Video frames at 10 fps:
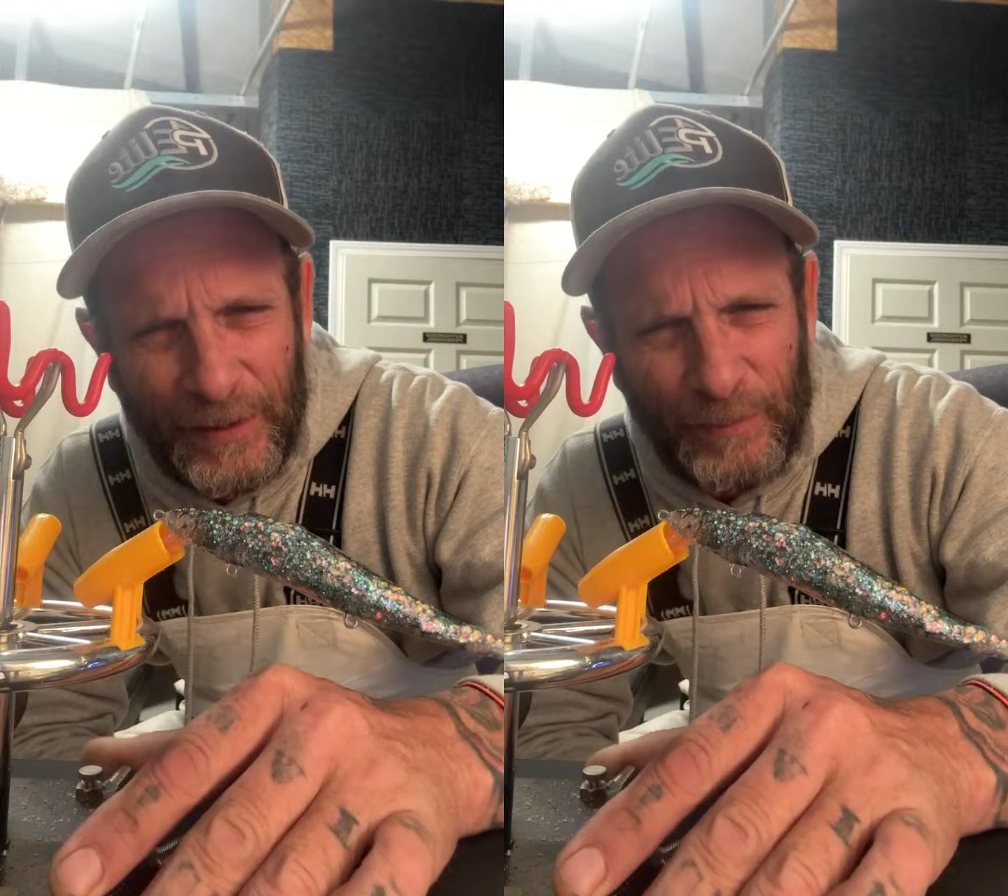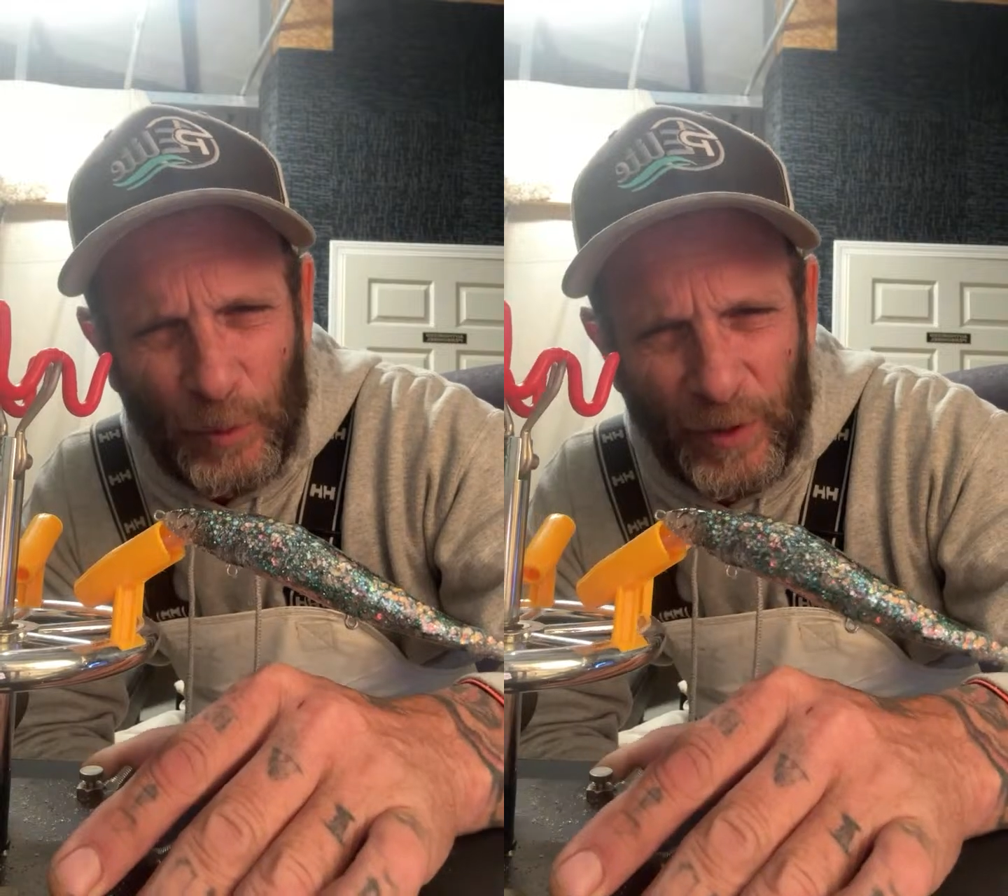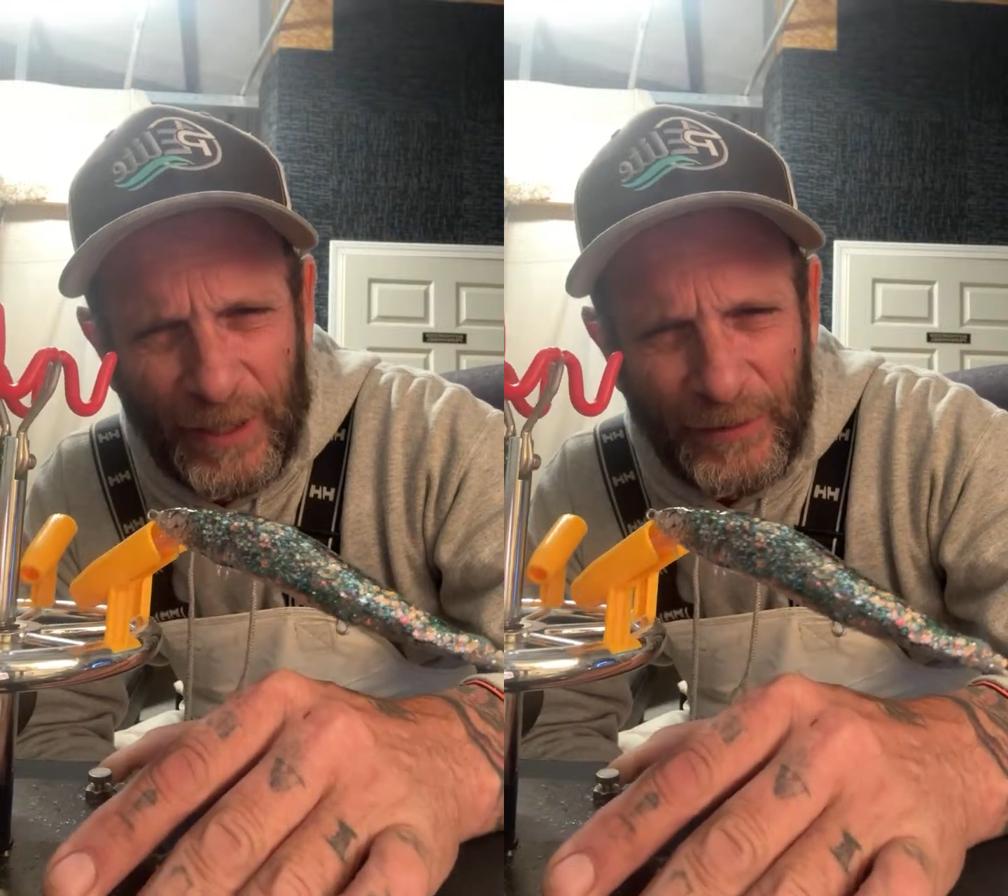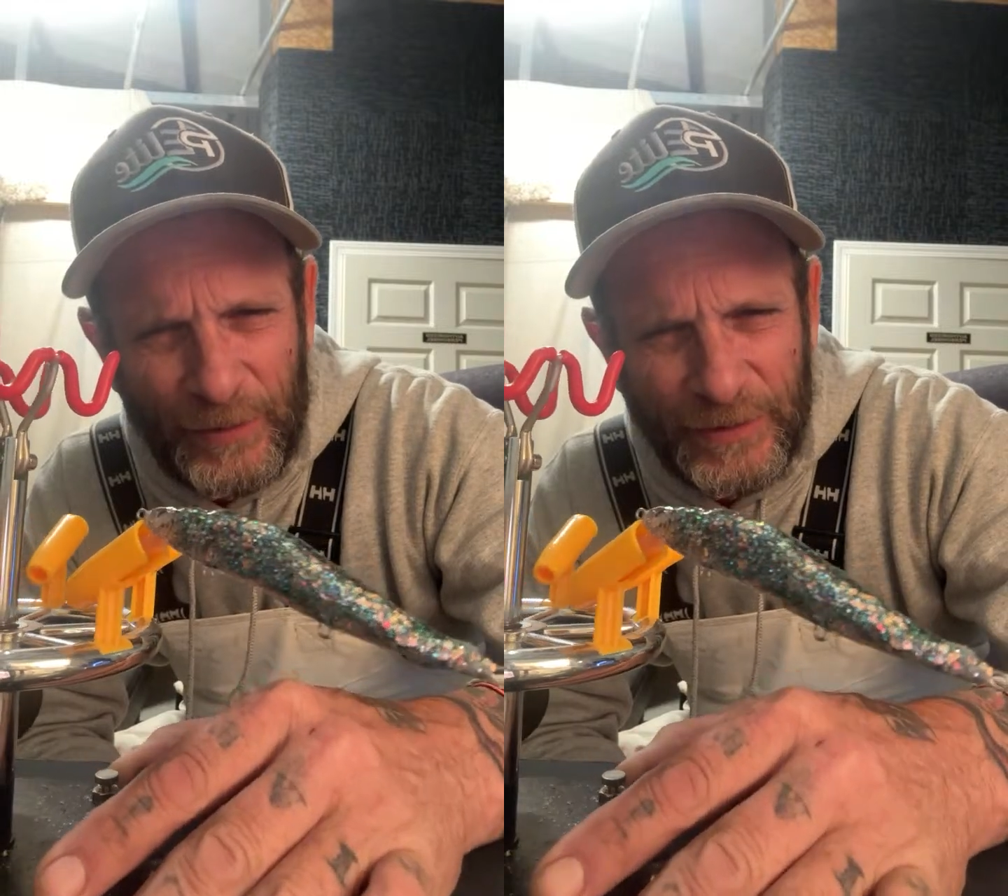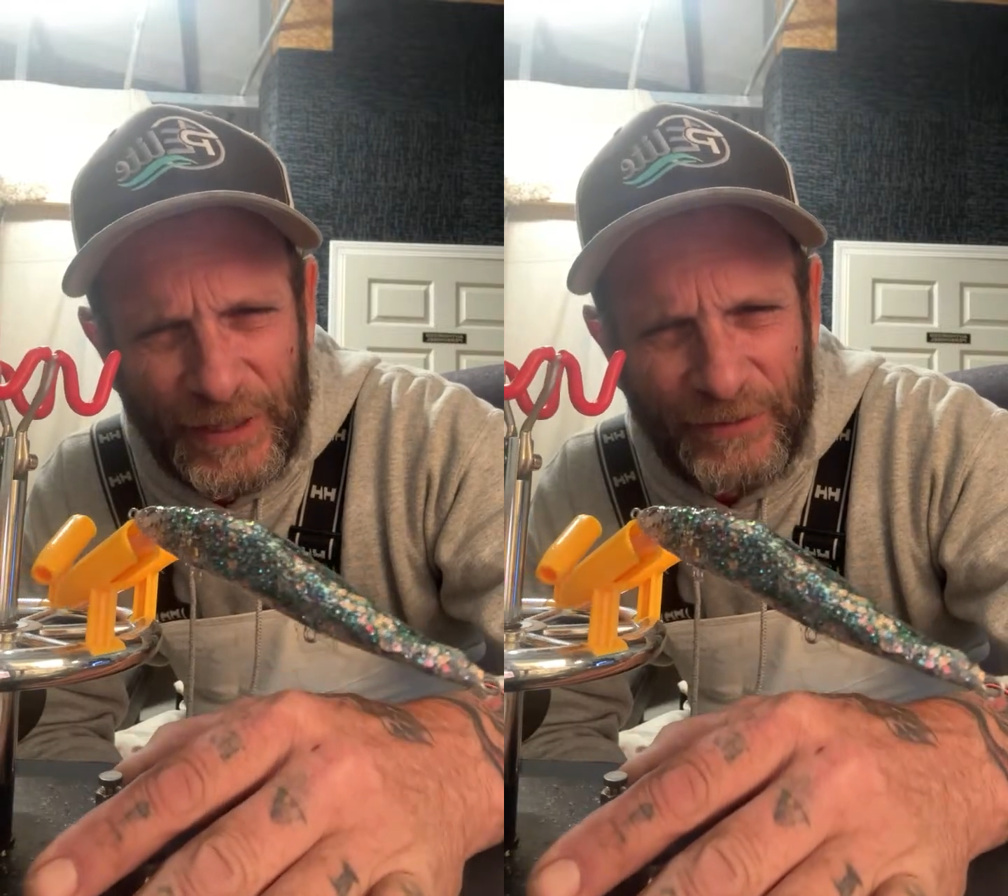But what I'll
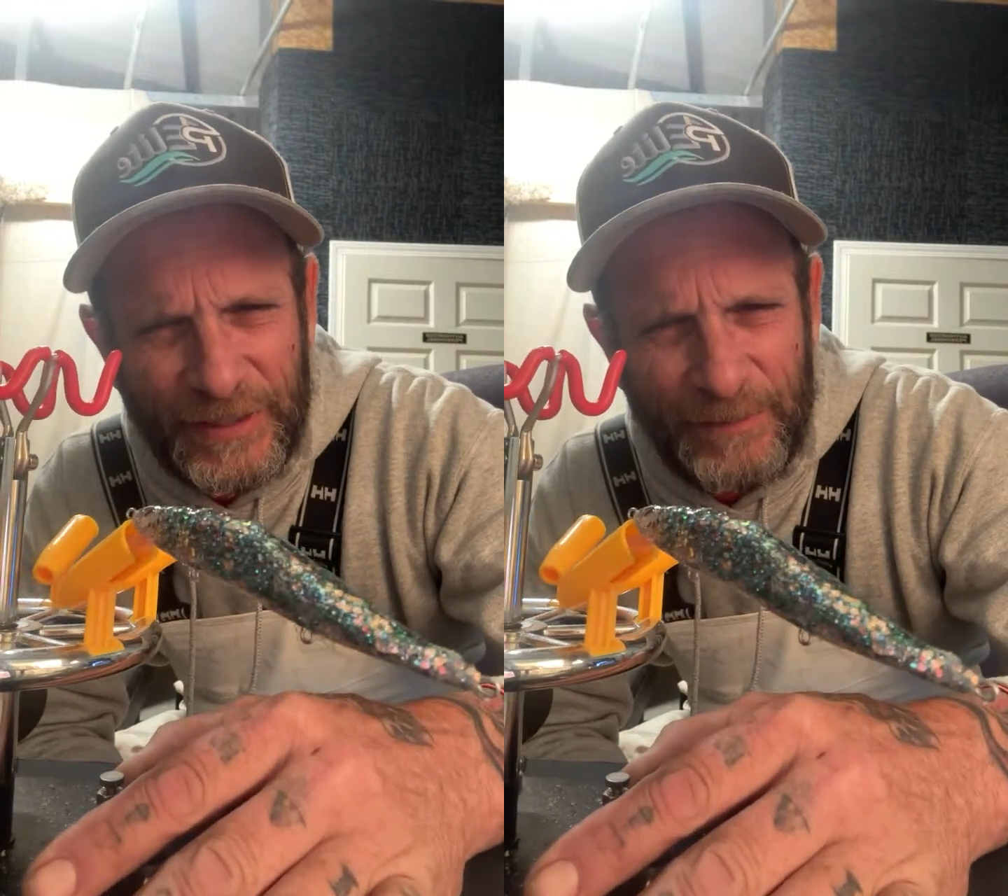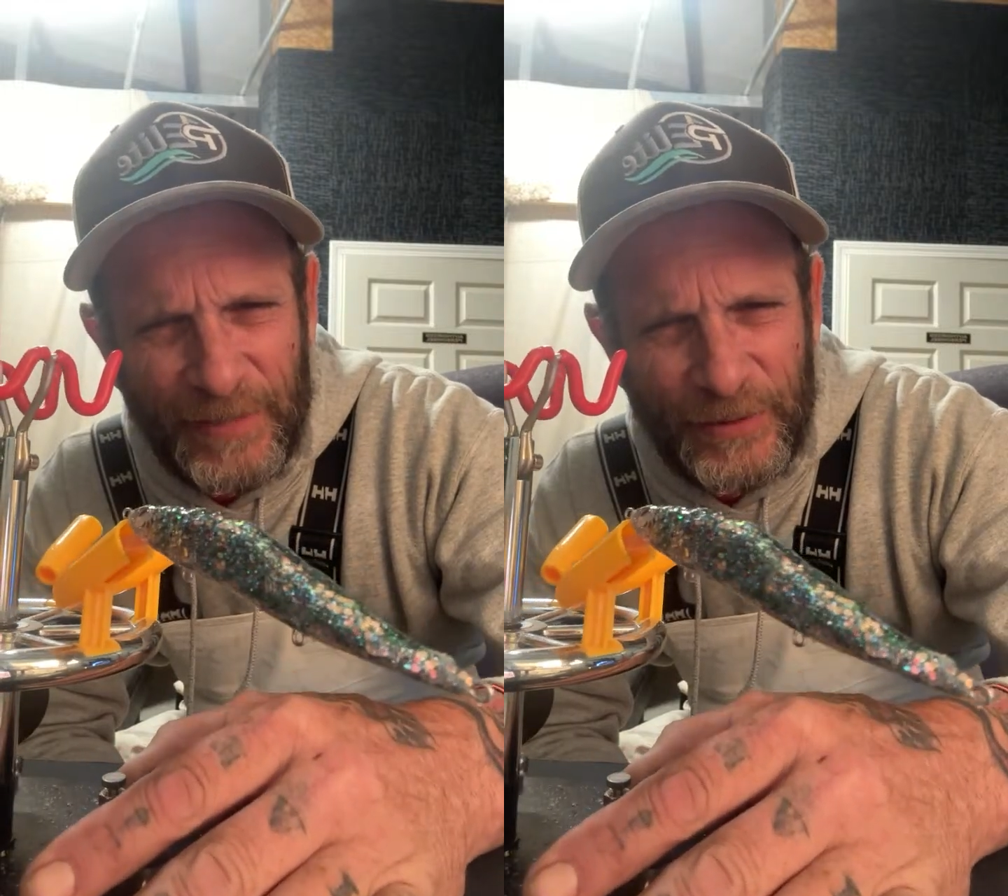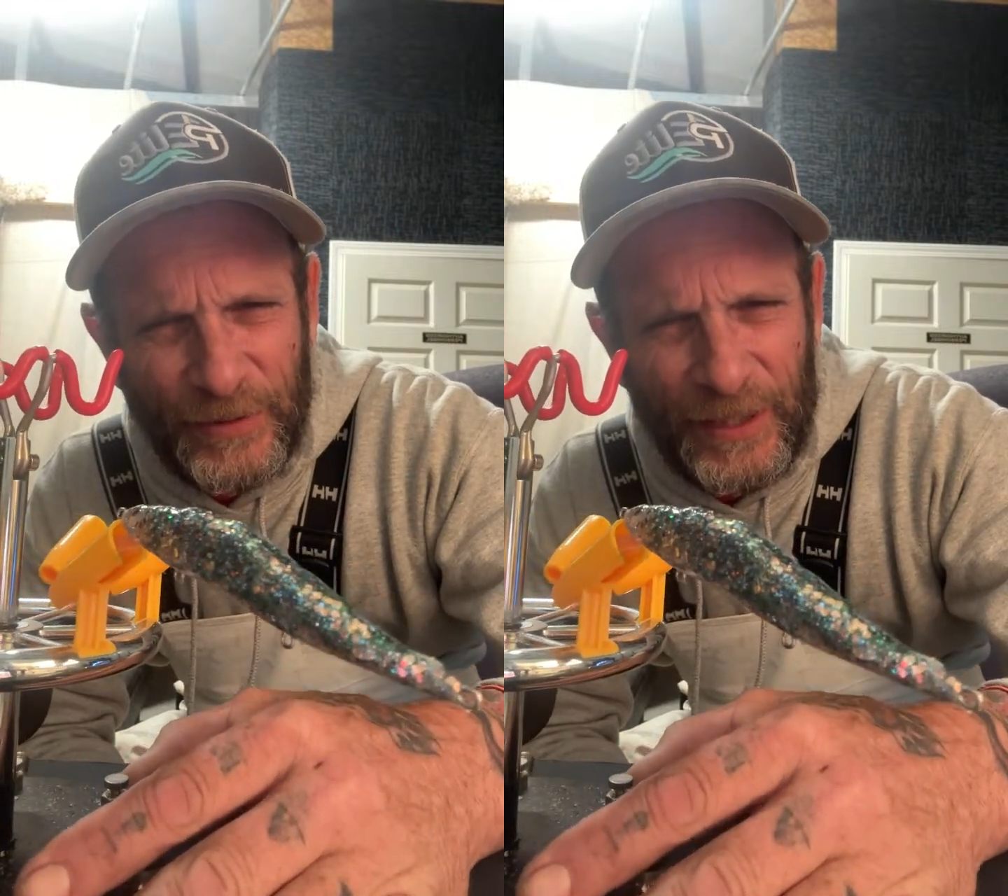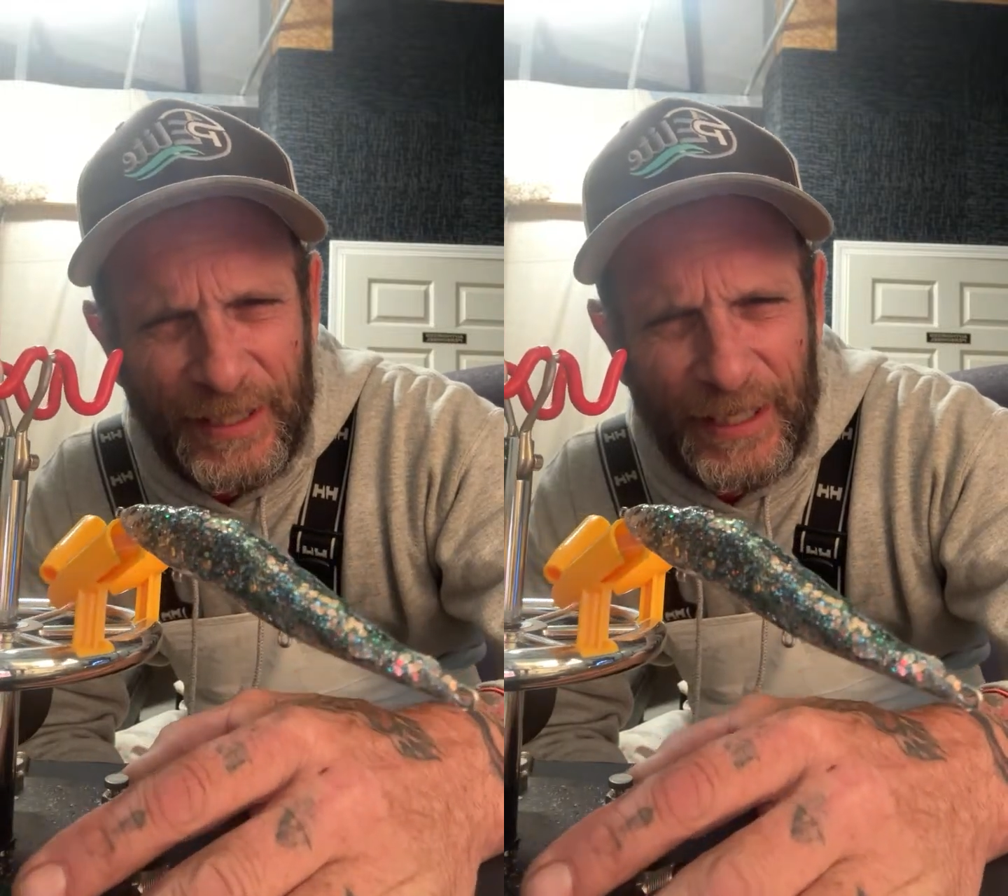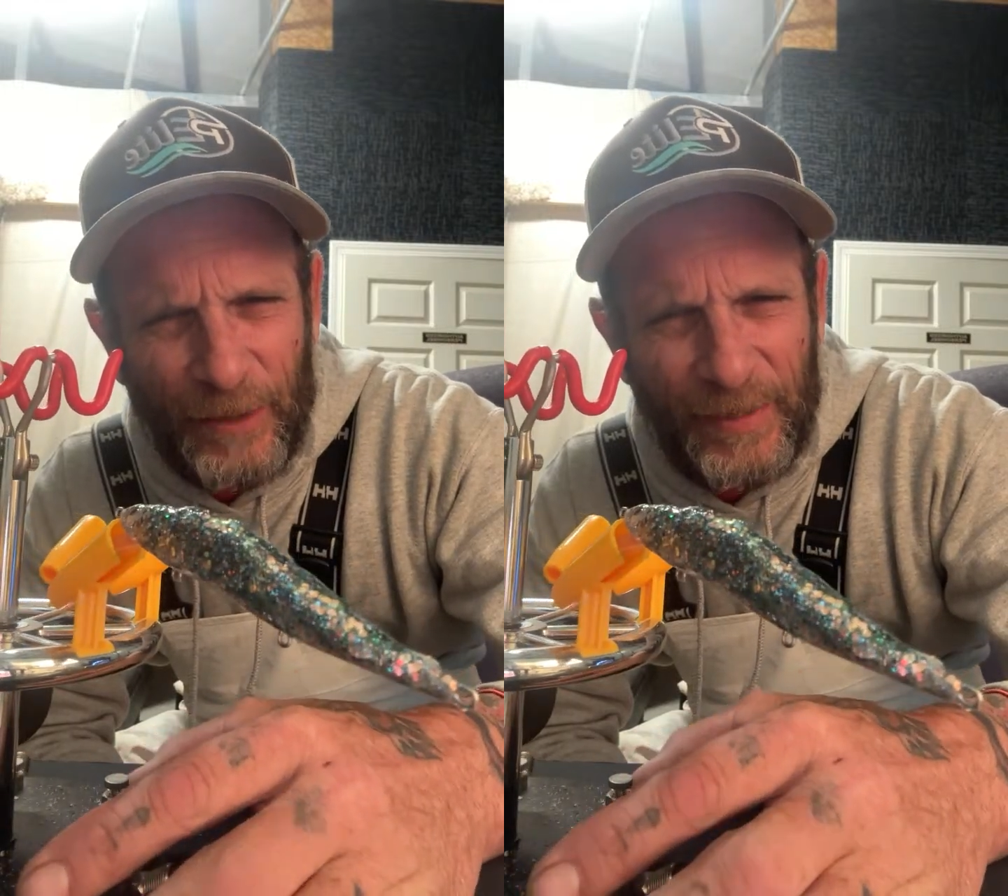do is I'll sit in my truck and I'll